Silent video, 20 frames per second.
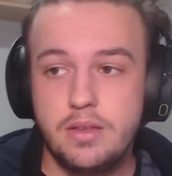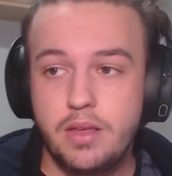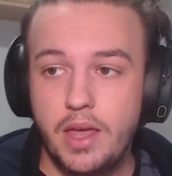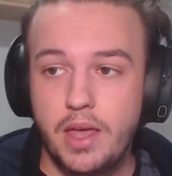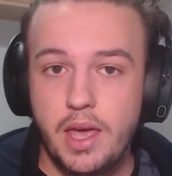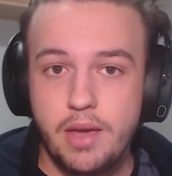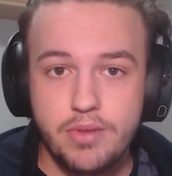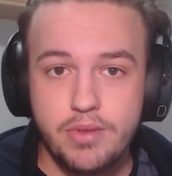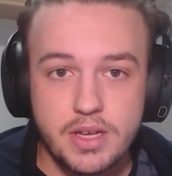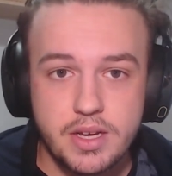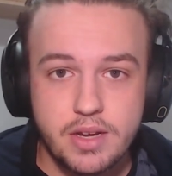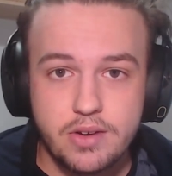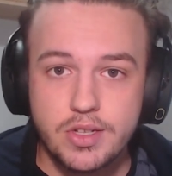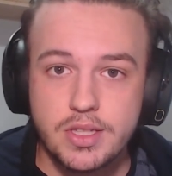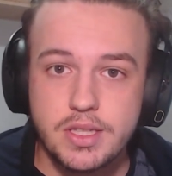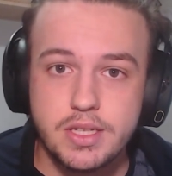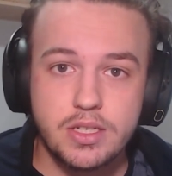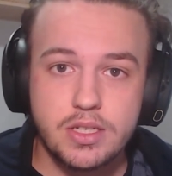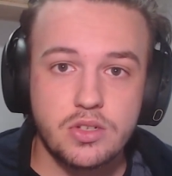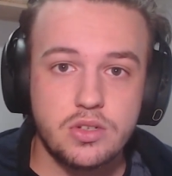Every
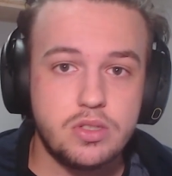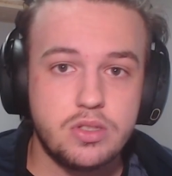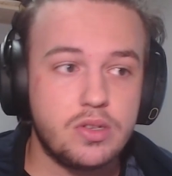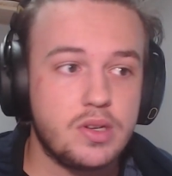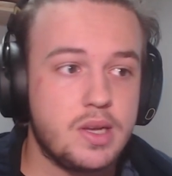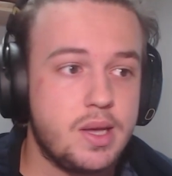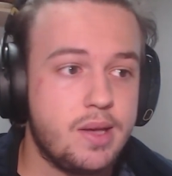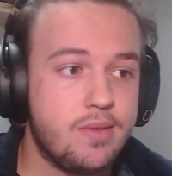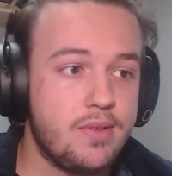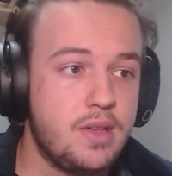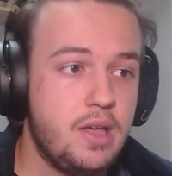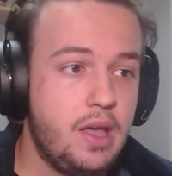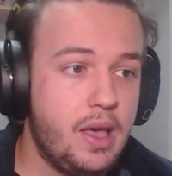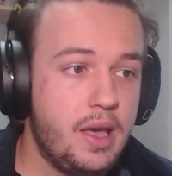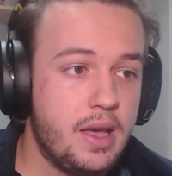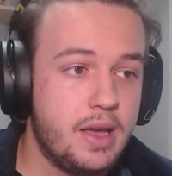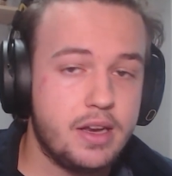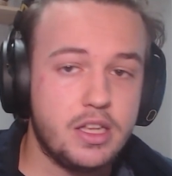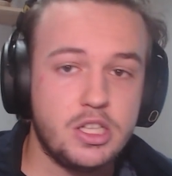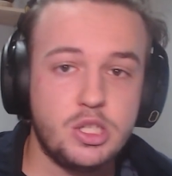character is going to have
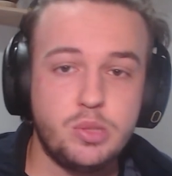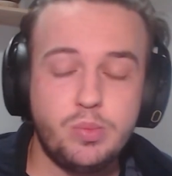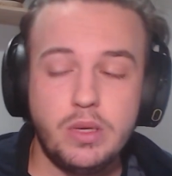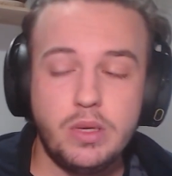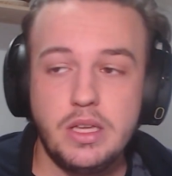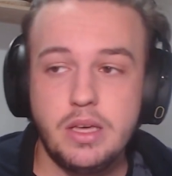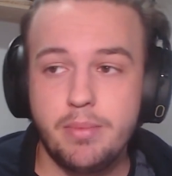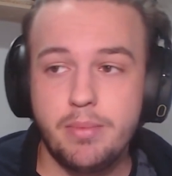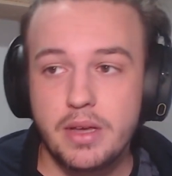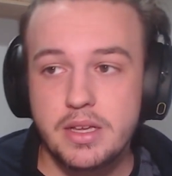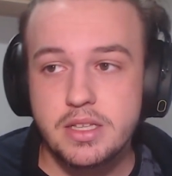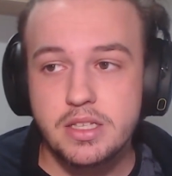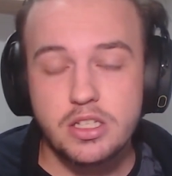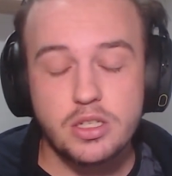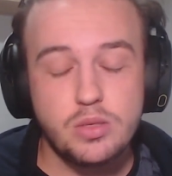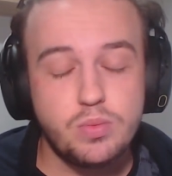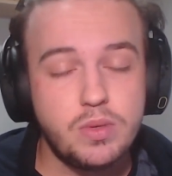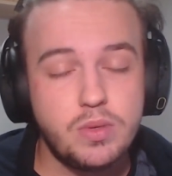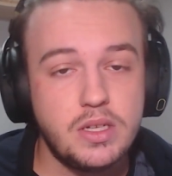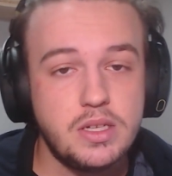an HP, a max
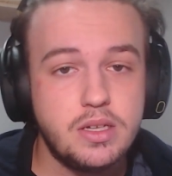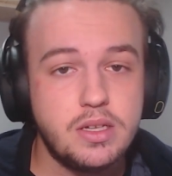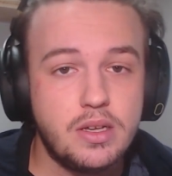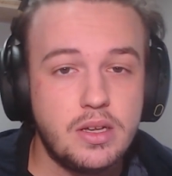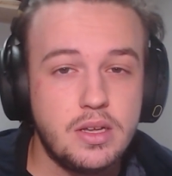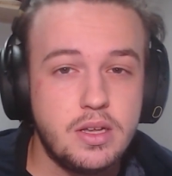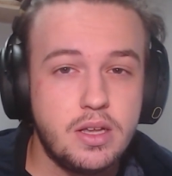HP,